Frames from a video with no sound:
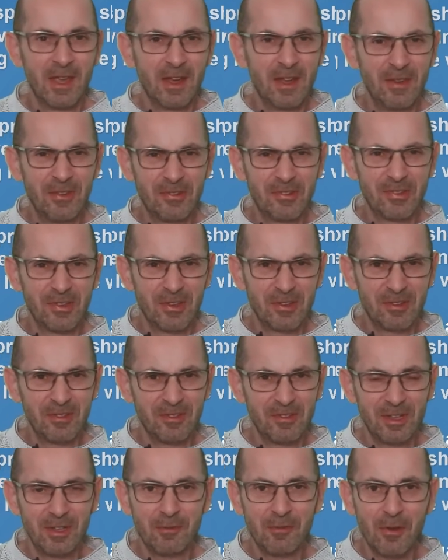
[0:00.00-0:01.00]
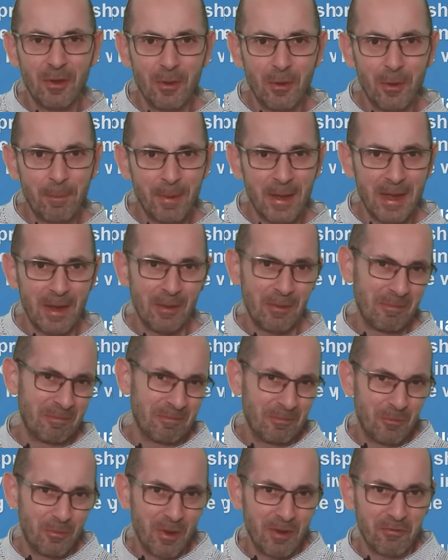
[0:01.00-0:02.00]
Uncertainty though about
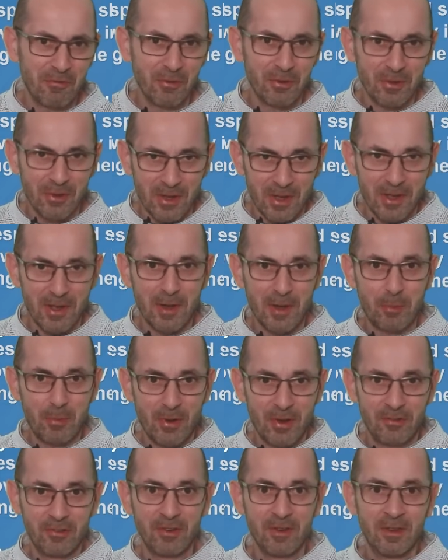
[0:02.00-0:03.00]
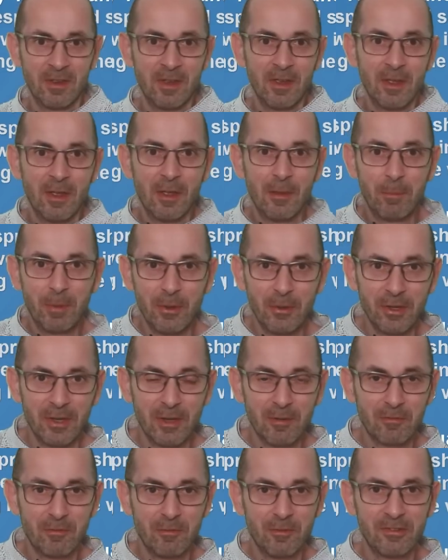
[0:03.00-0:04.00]
whether or not high pressure
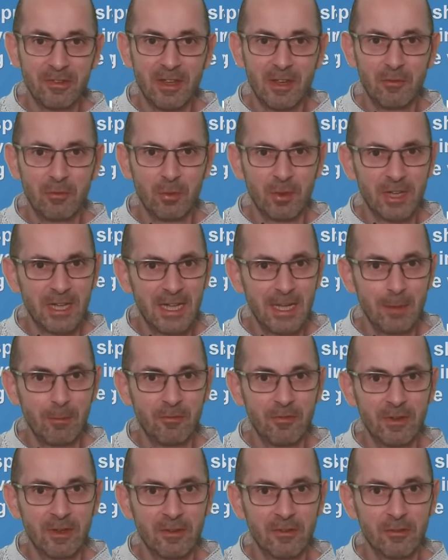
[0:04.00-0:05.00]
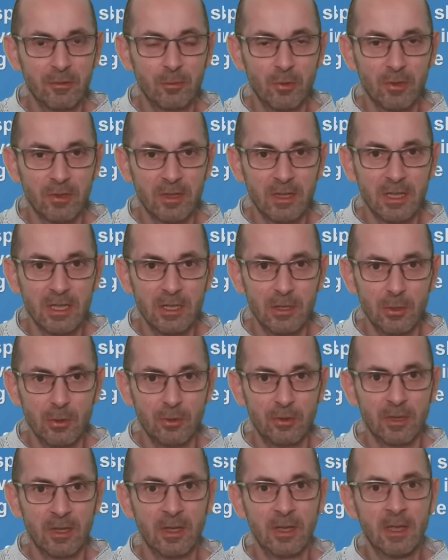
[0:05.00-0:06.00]
building up from the south will keep things somewhat
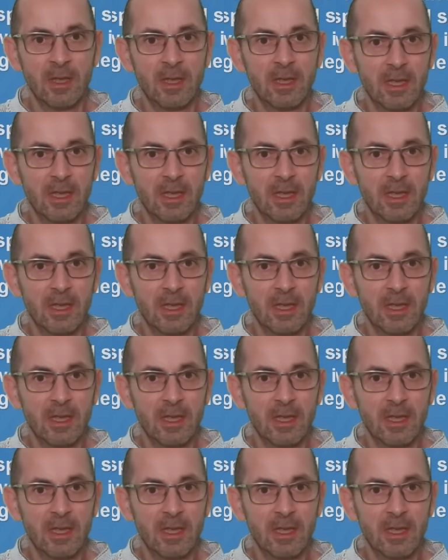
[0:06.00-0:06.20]
colder